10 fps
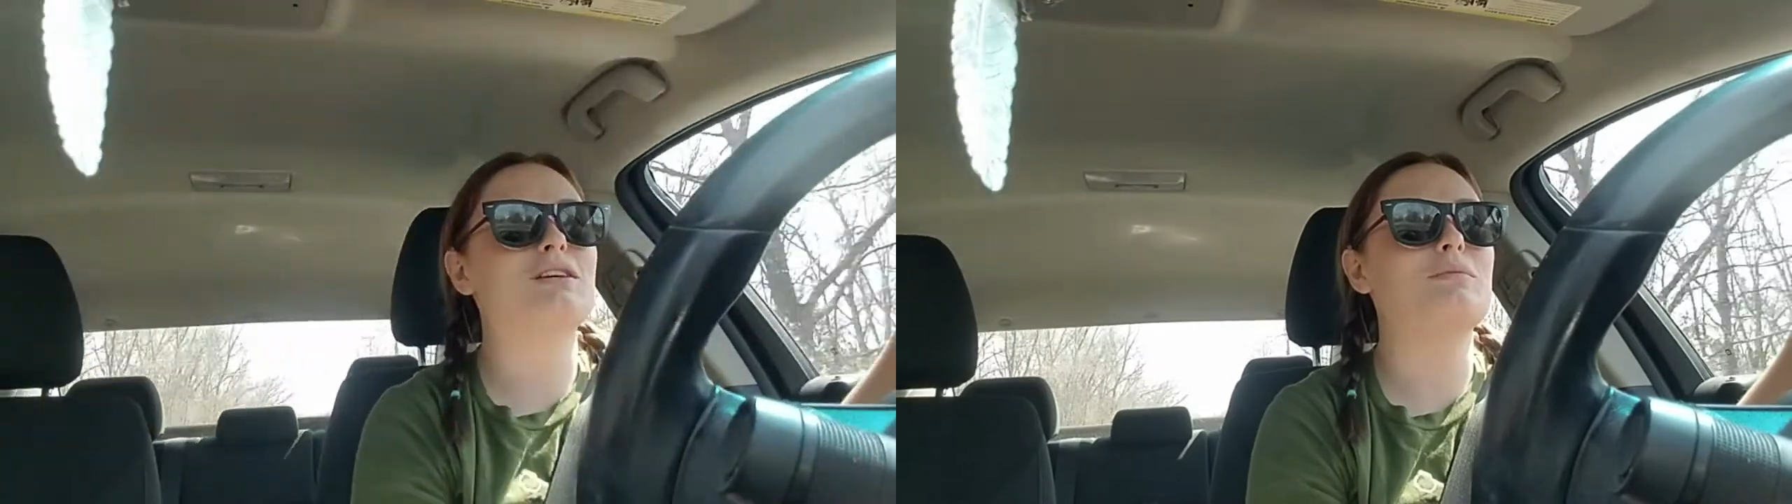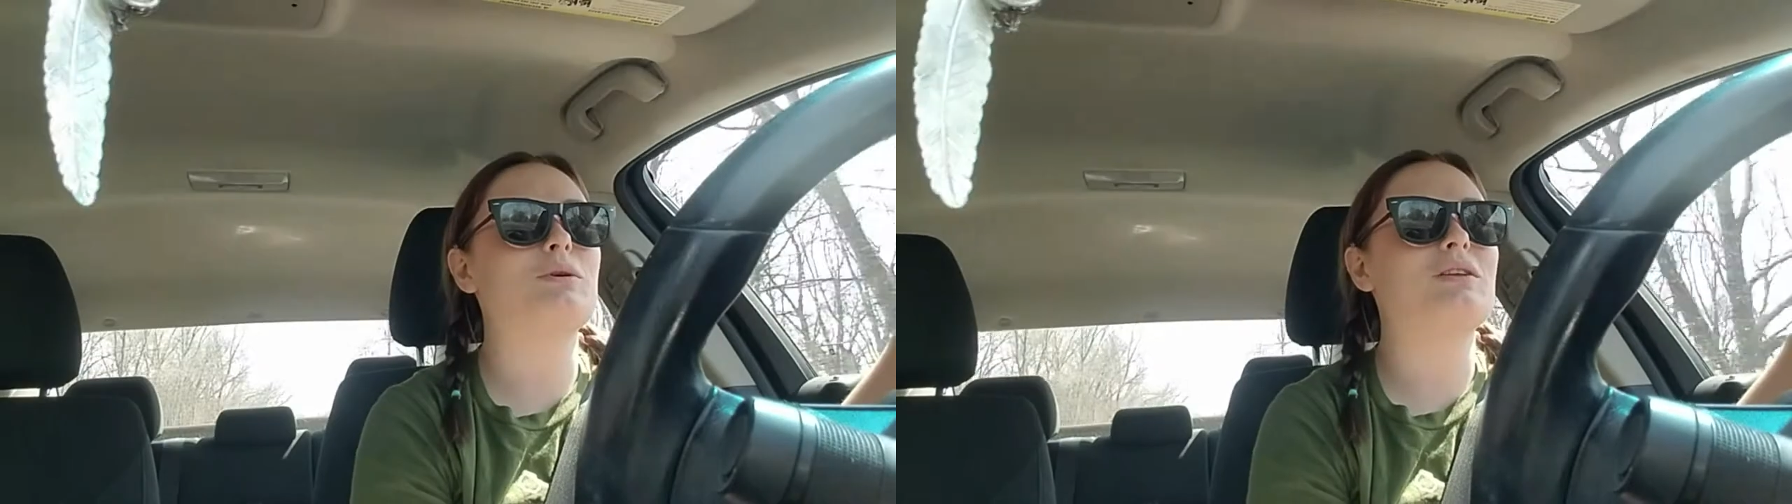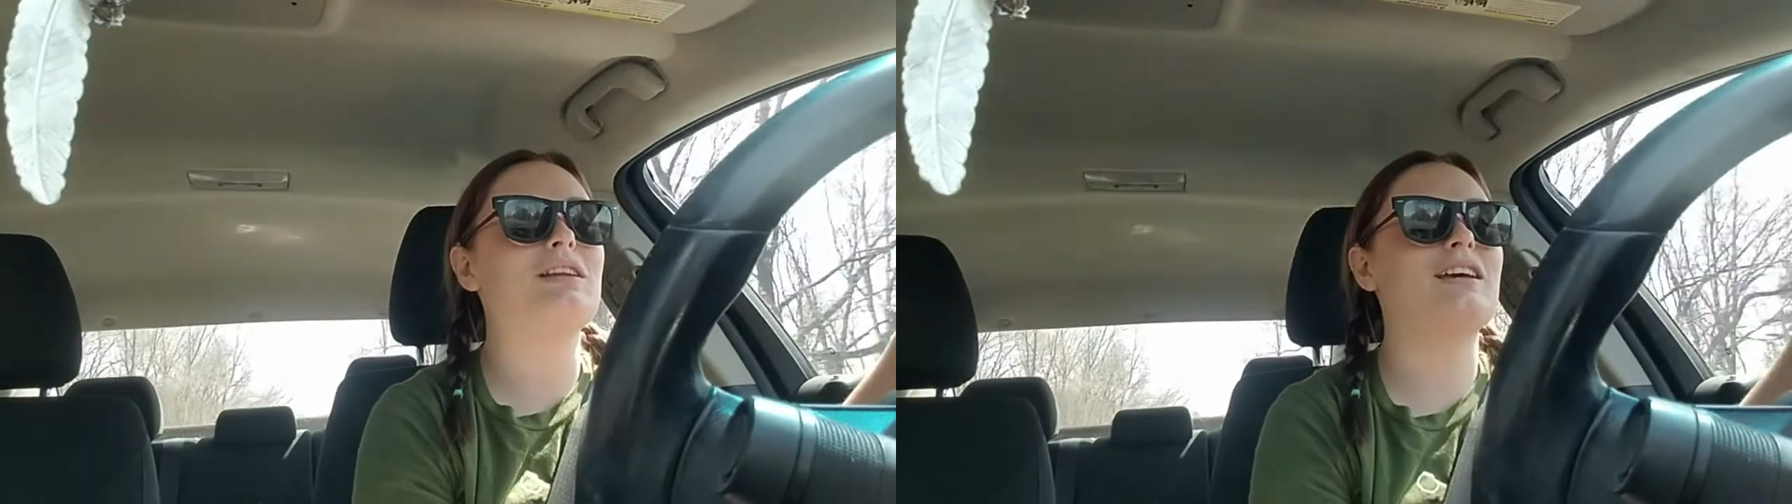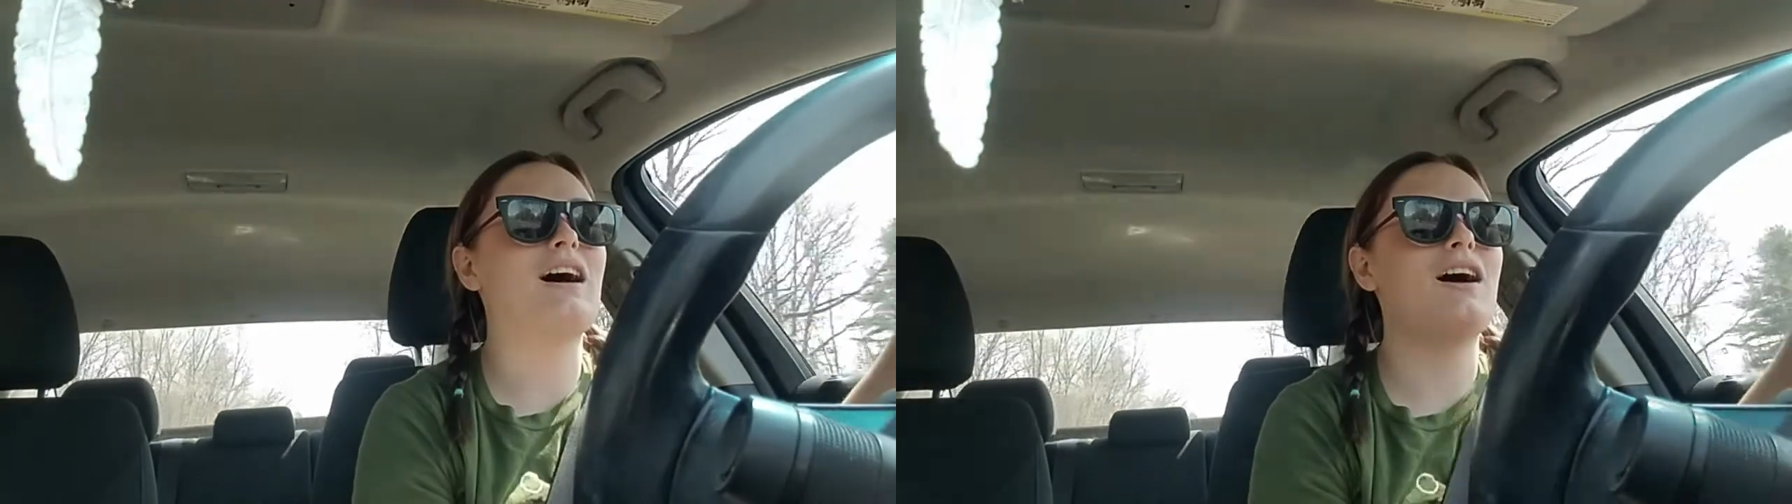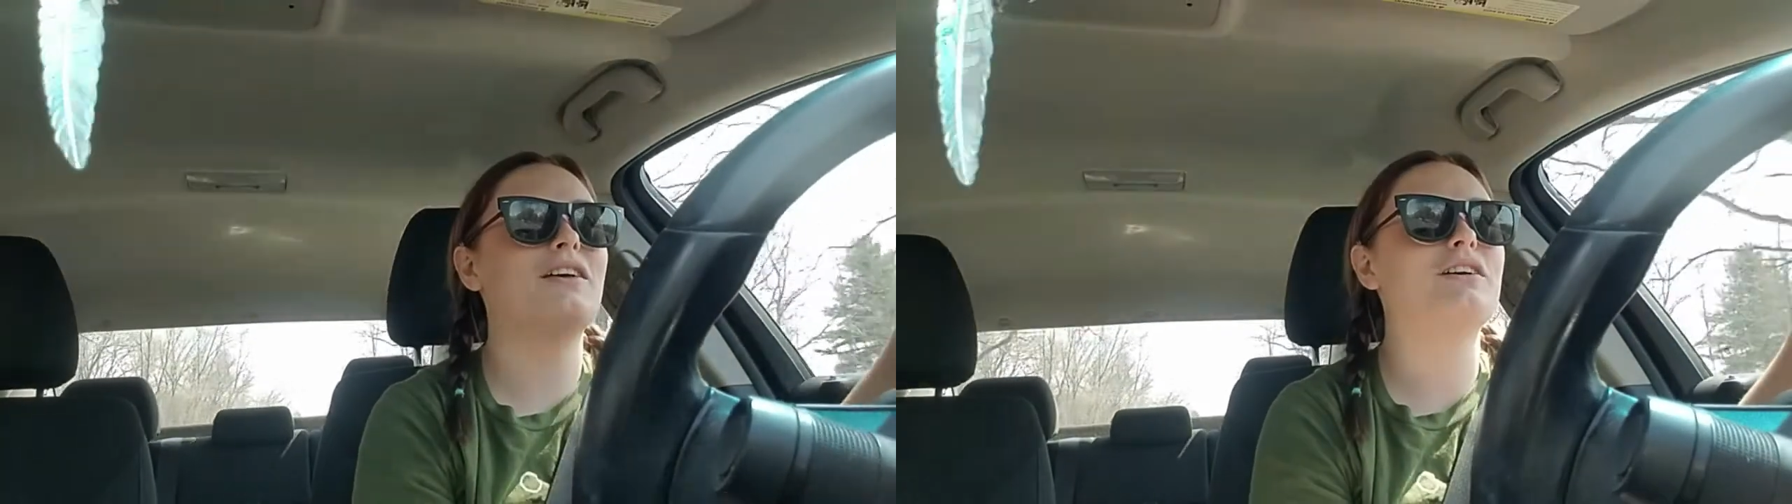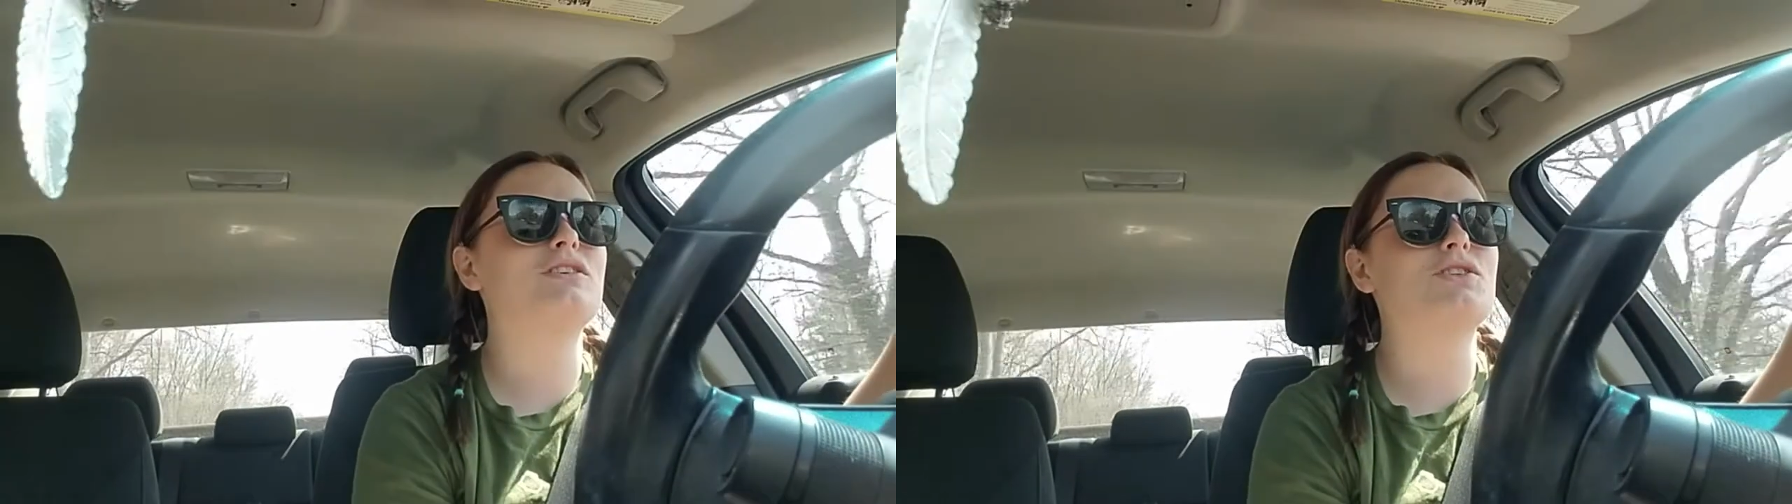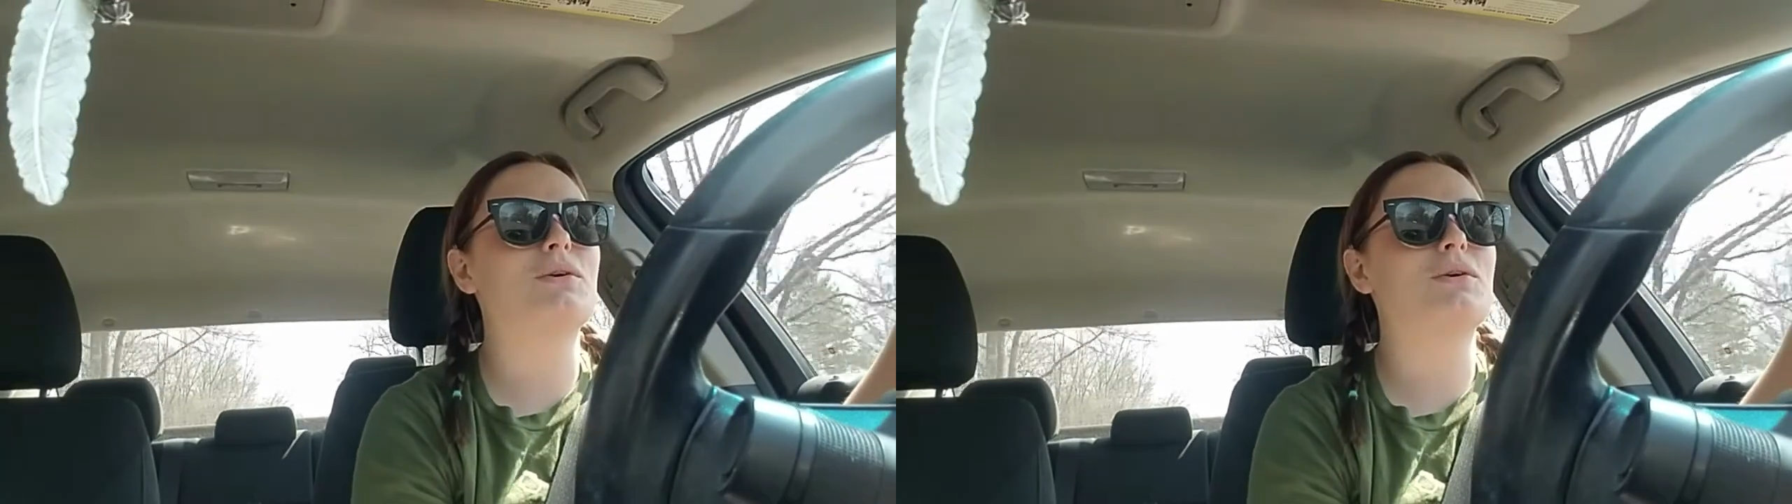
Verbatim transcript: community college.